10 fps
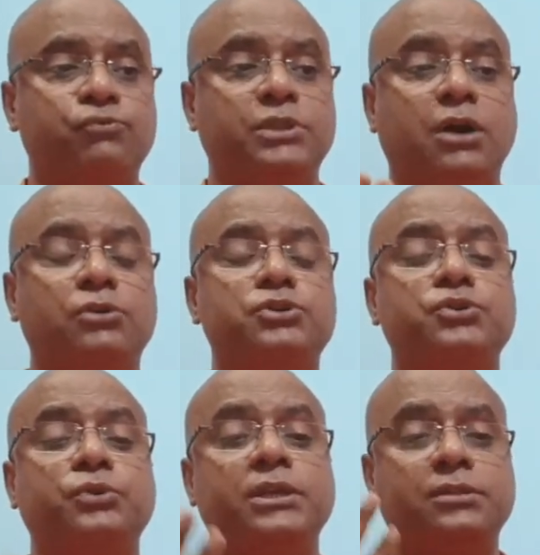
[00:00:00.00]
without
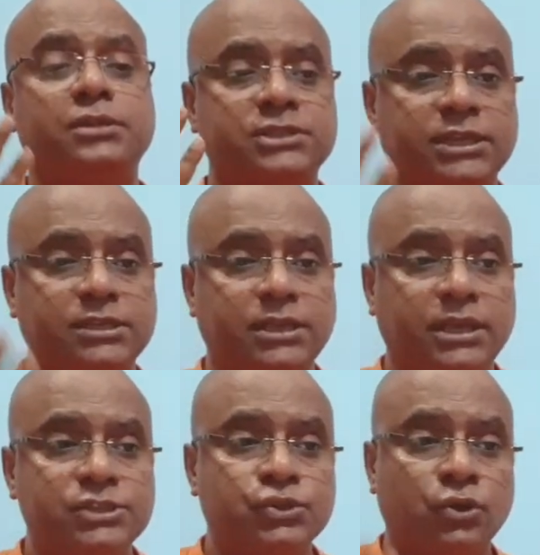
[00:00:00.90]
knowing the
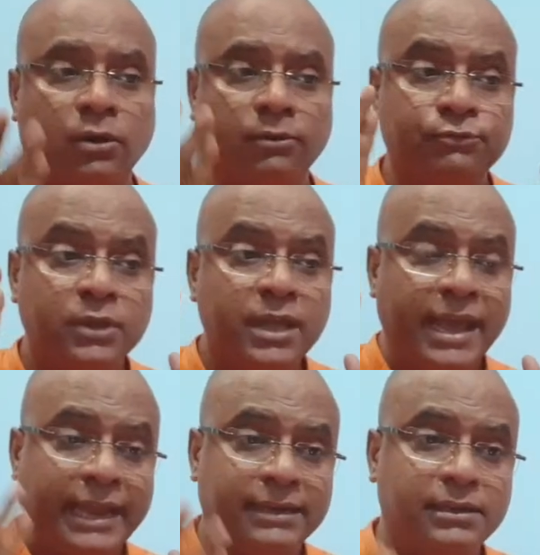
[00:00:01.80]
techniques of
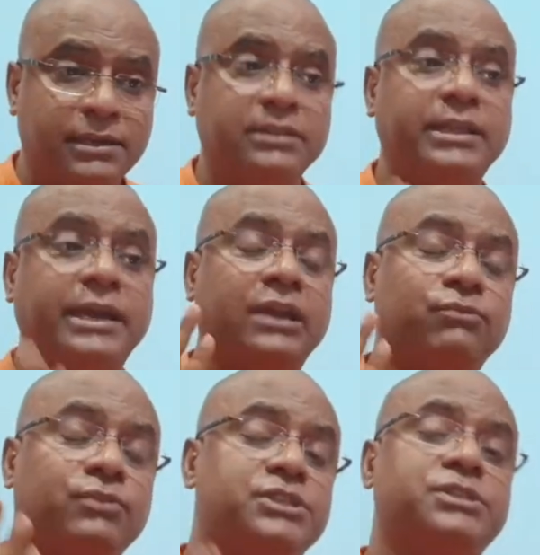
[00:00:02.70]
handling the
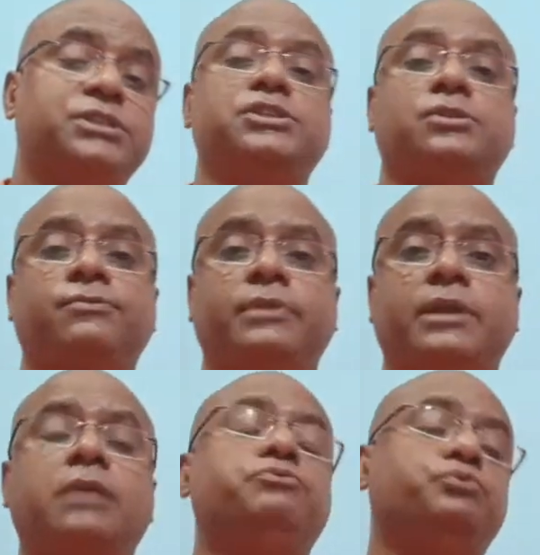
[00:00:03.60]
adversities of life,